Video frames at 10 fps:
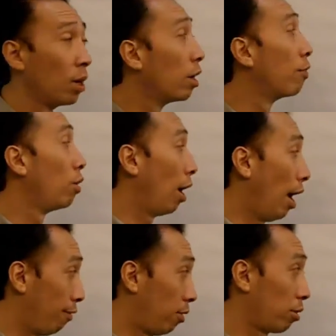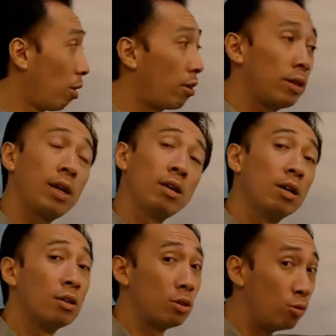If you have authority,
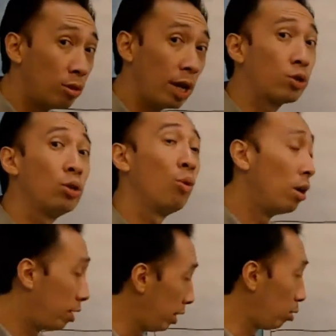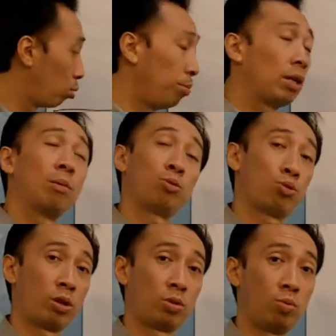you naturally will lead to become
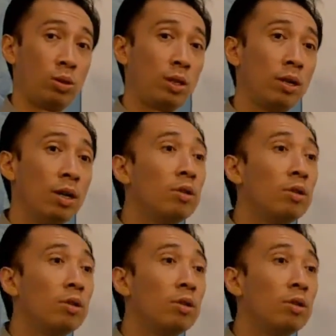trustworthy.